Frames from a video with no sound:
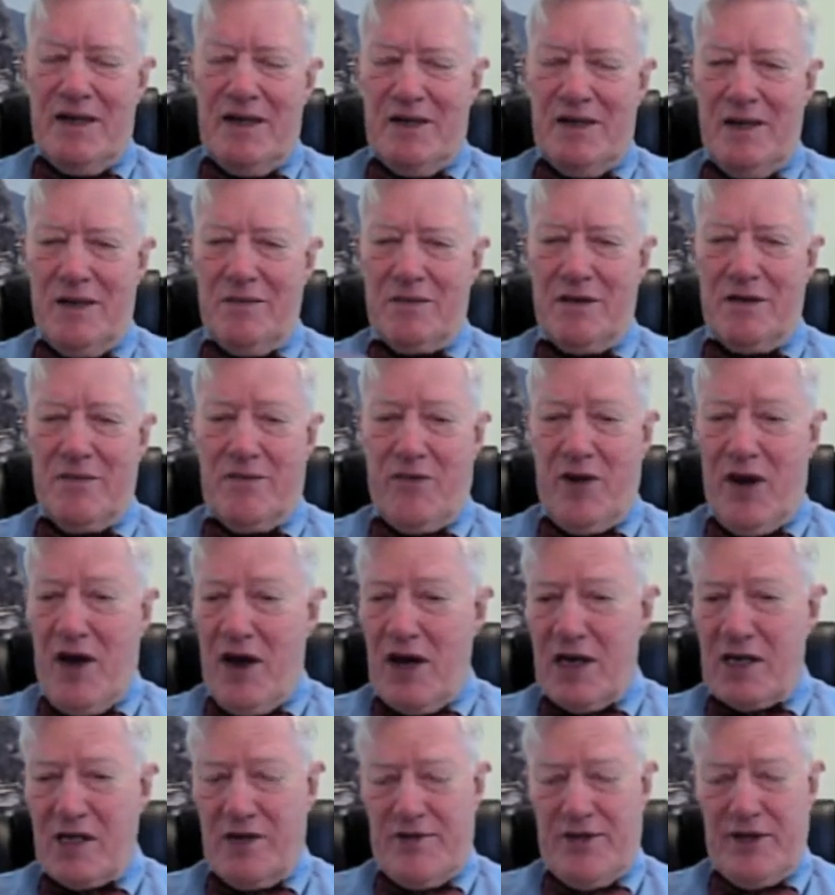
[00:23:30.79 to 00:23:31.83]
terms of
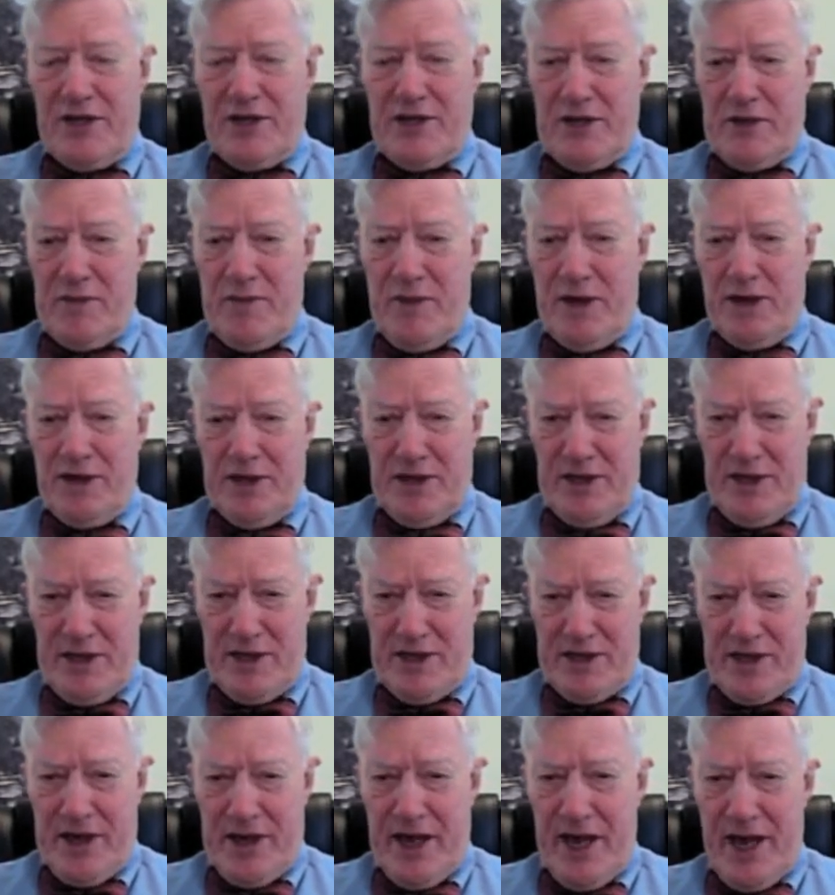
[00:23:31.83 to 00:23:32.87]
philosophy so much
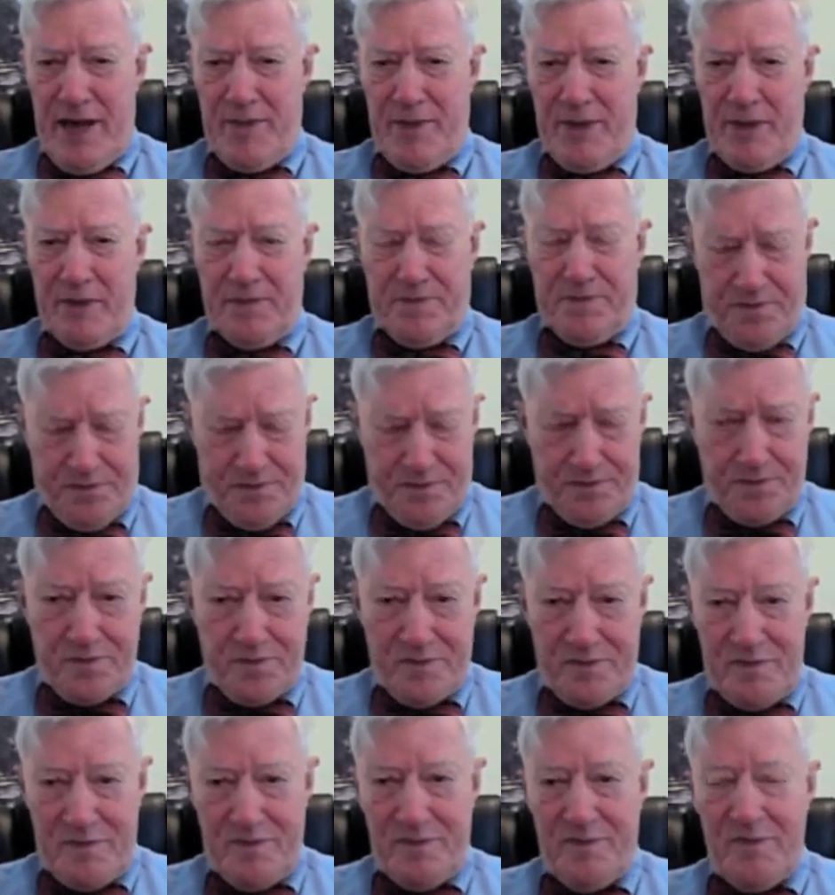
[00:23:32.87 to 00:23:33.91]
as a gap in
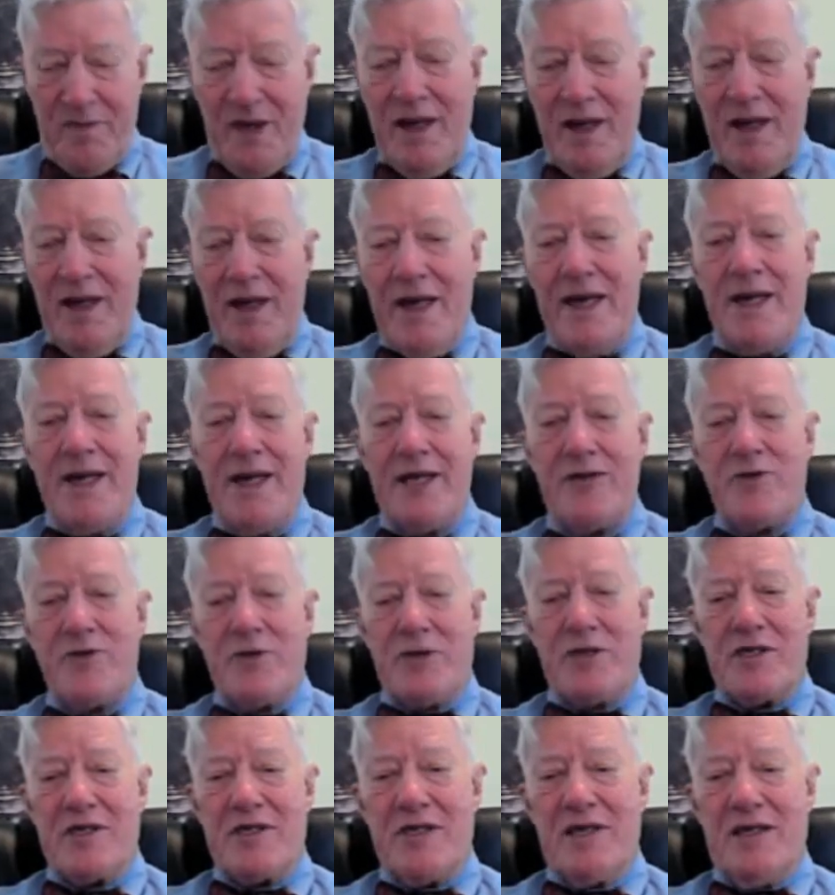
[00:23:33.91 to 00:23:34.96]

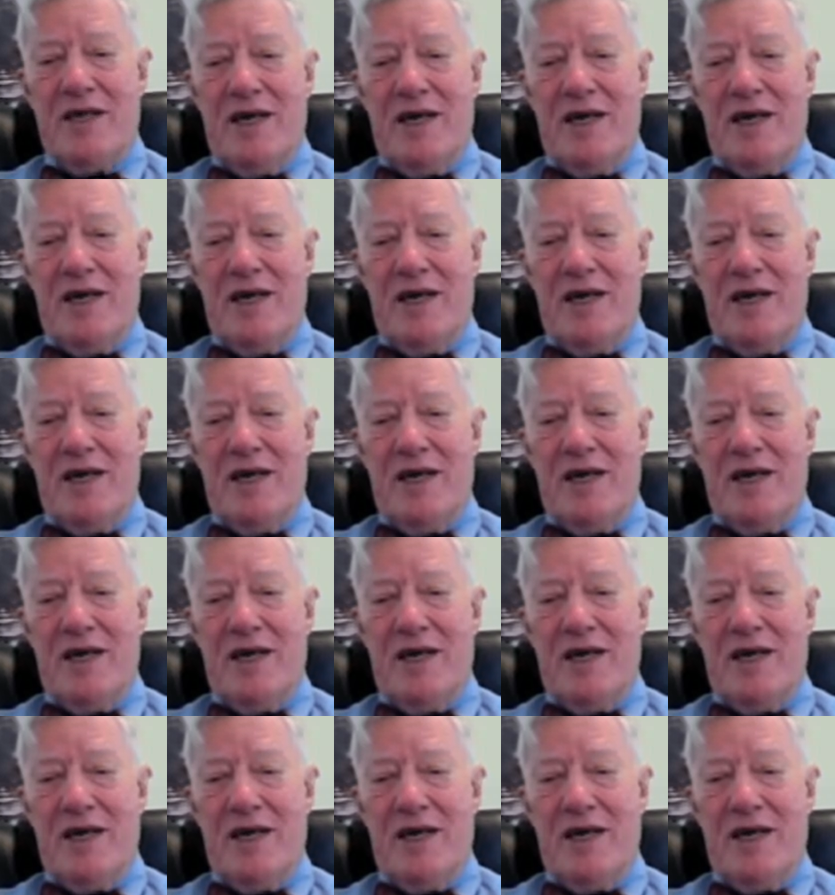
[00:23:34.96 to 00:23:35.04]
interest.